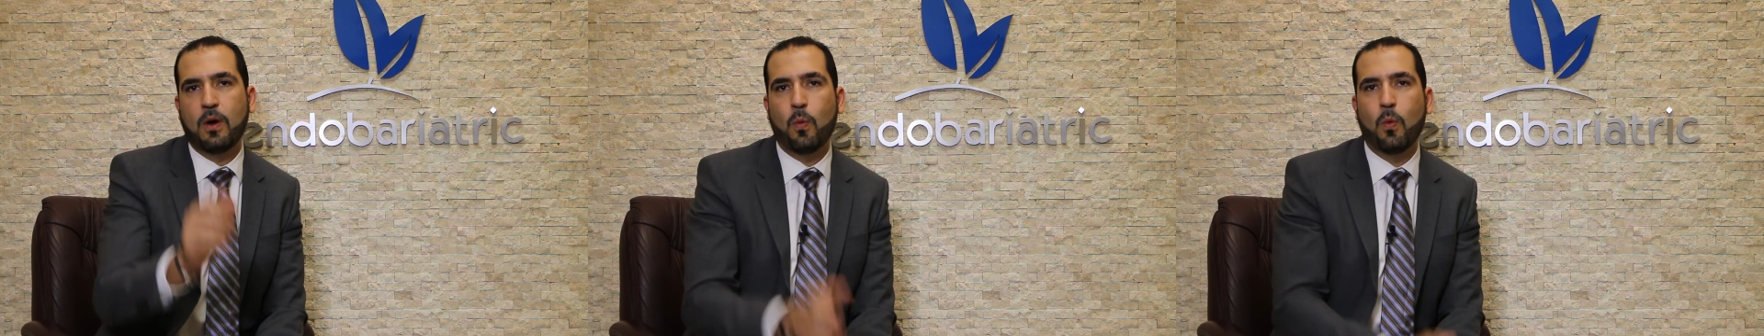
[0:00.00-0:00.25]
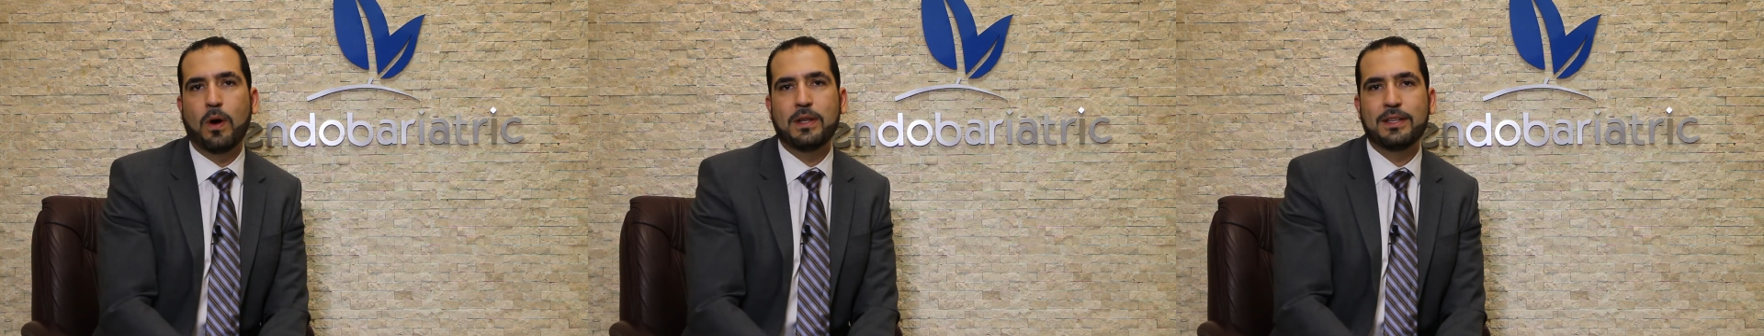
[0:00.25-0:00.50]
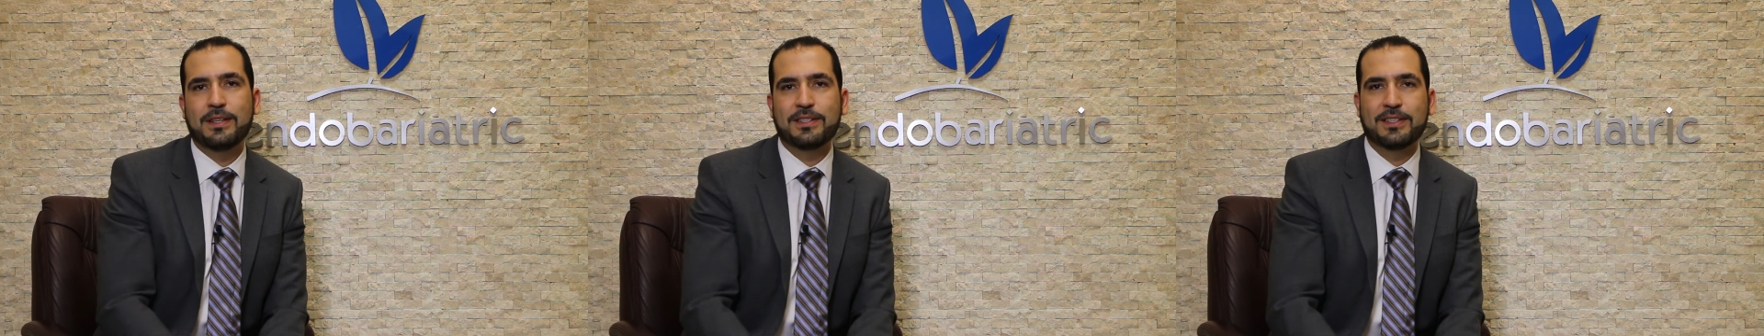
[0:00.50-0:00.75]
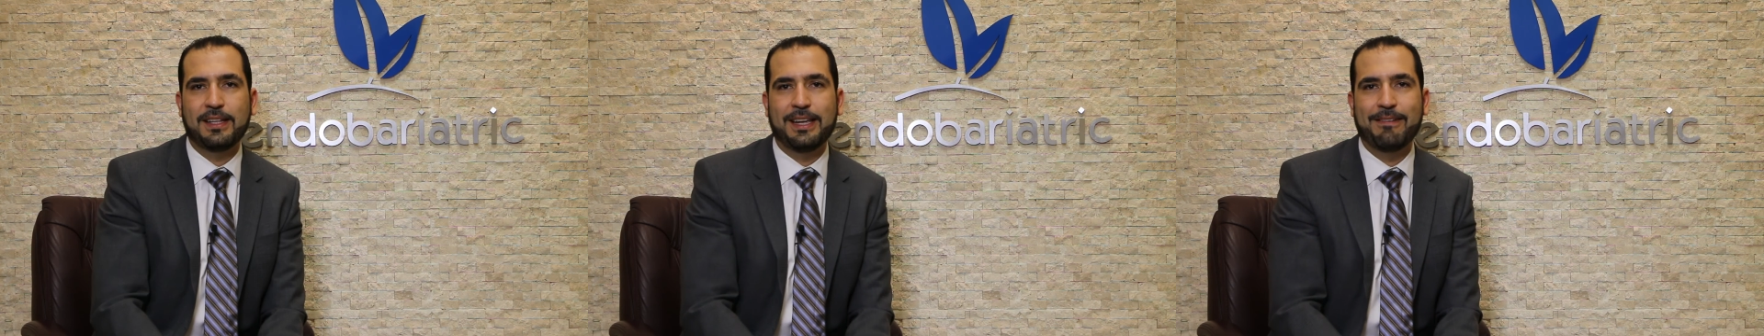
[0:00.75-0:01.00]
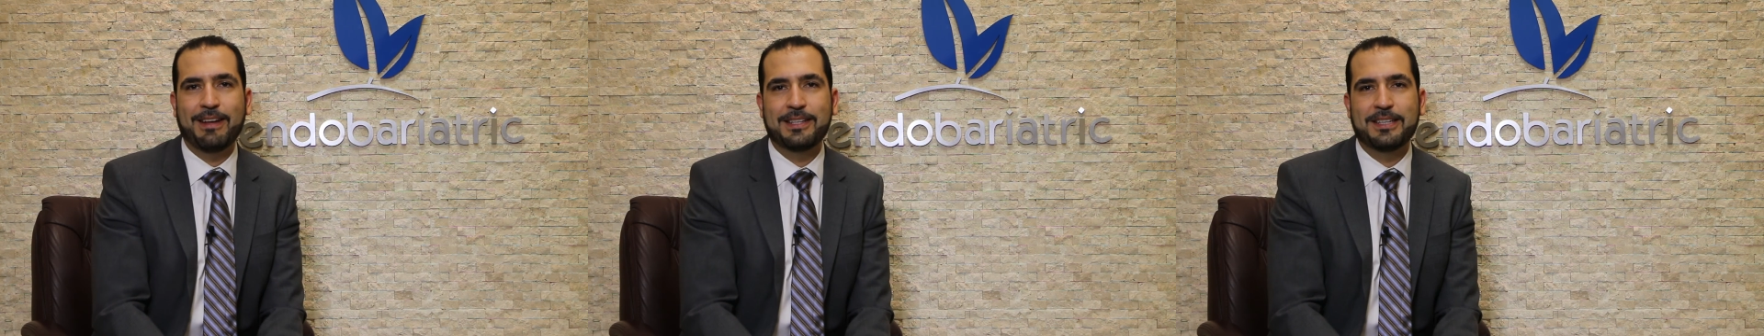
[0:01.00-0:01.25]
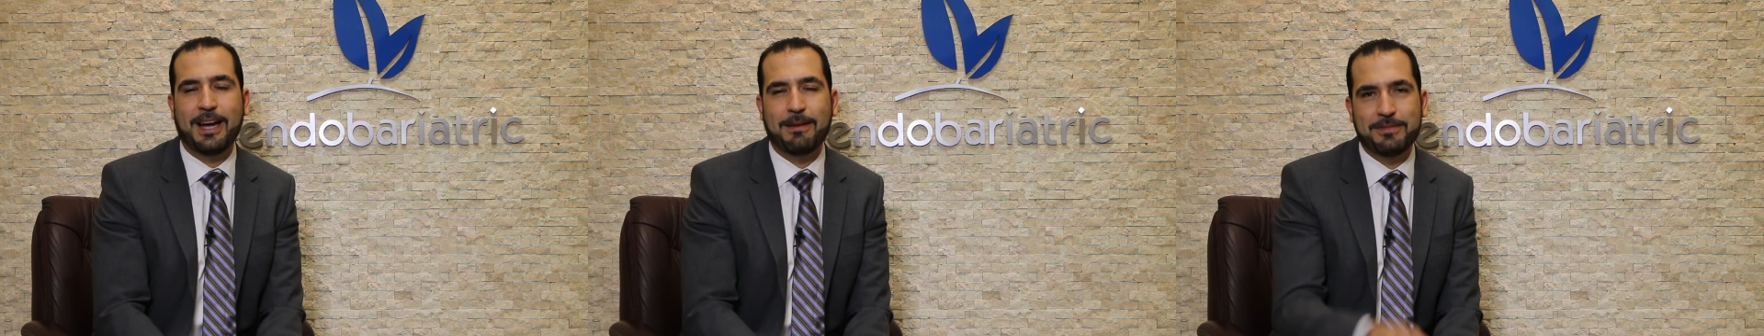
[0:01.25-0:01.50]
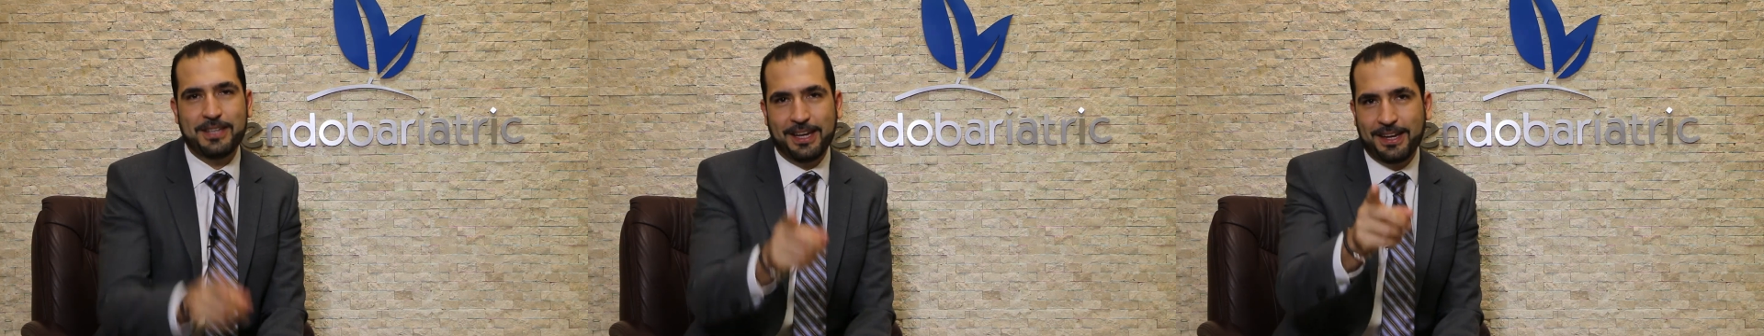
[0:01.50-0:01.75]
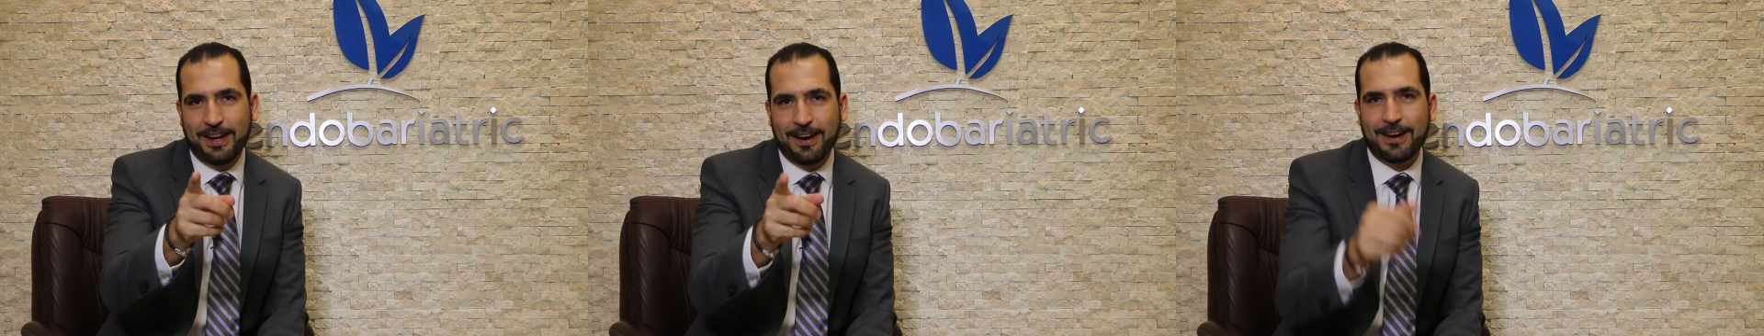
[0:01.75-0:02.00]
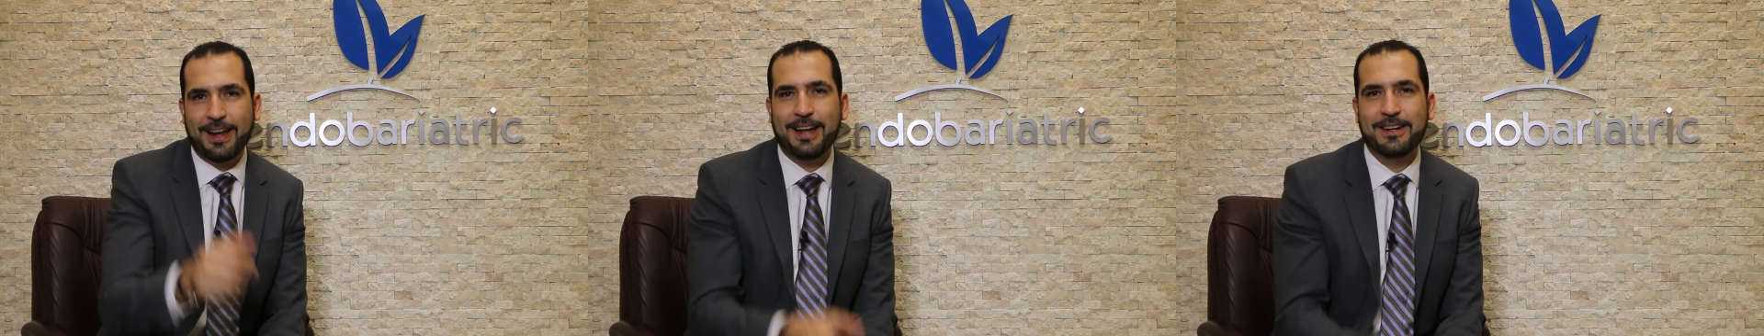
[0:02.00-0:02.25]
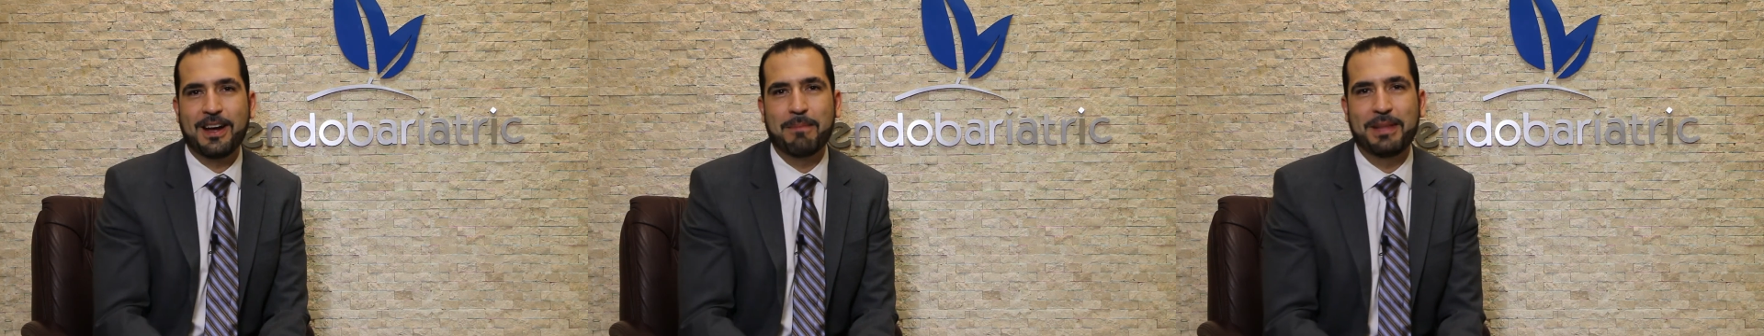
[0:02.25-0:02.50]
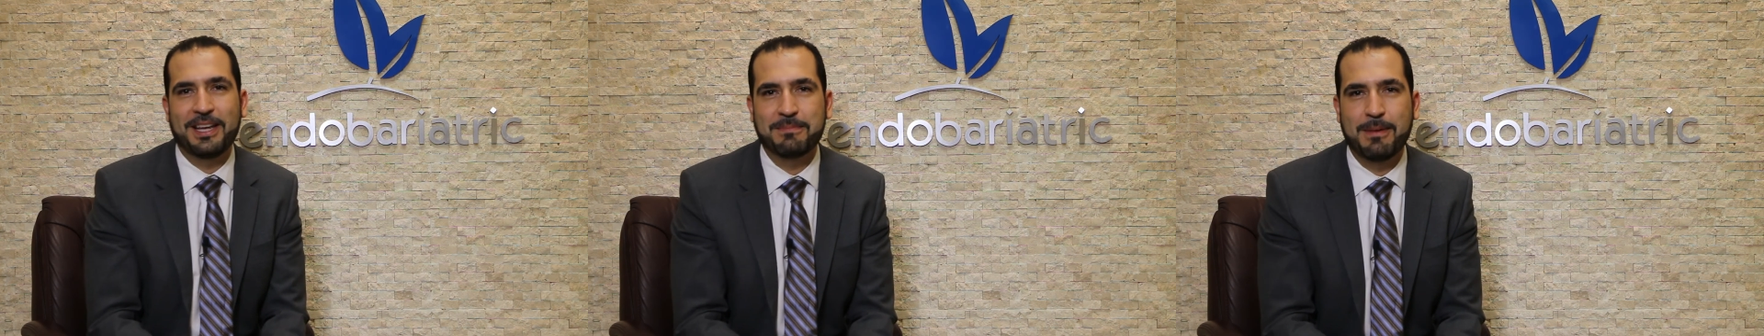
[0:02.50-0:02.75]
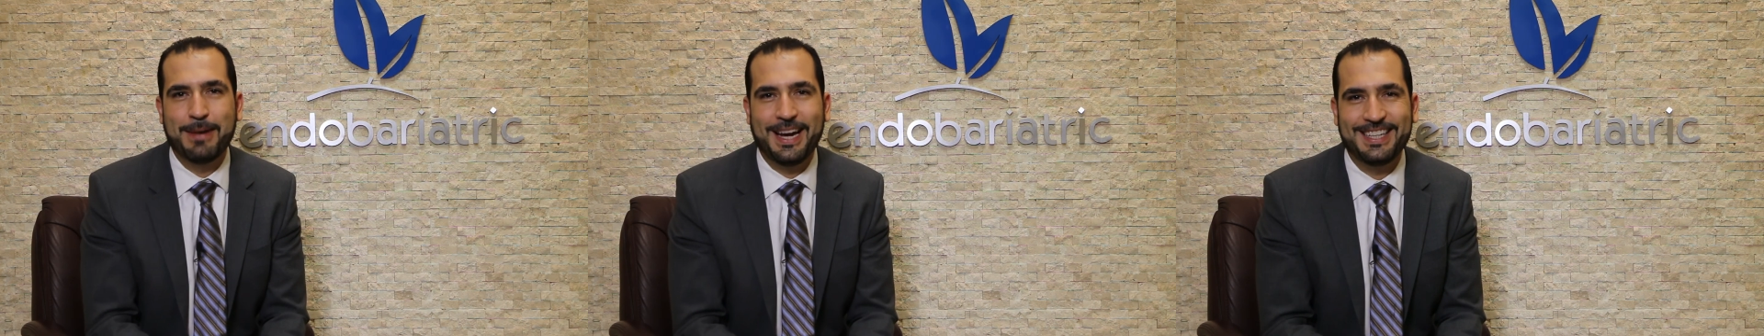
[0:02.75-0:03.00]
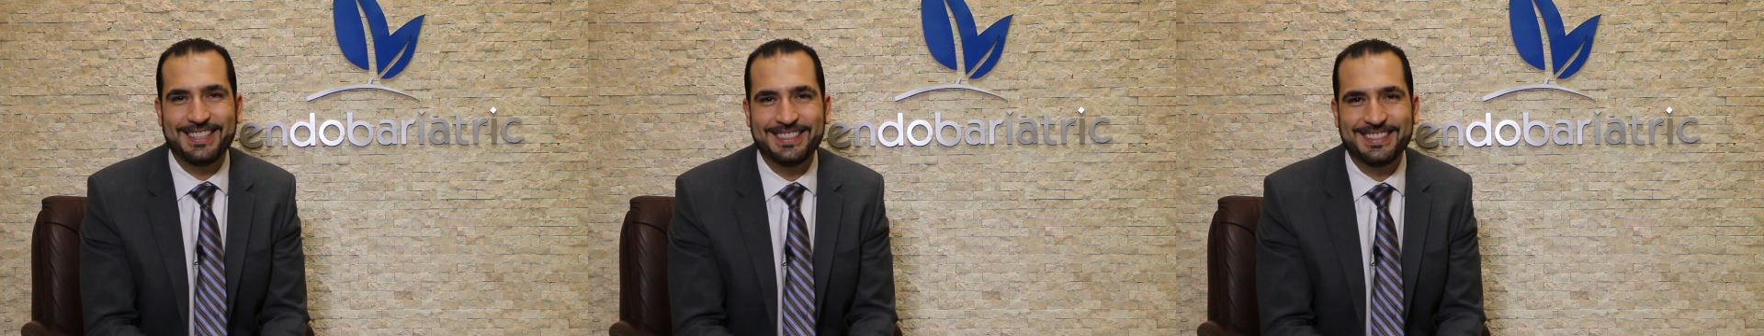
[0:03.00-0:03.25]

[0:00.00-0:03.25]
one sleeve at a time. Take care and God bless. Bye-bye.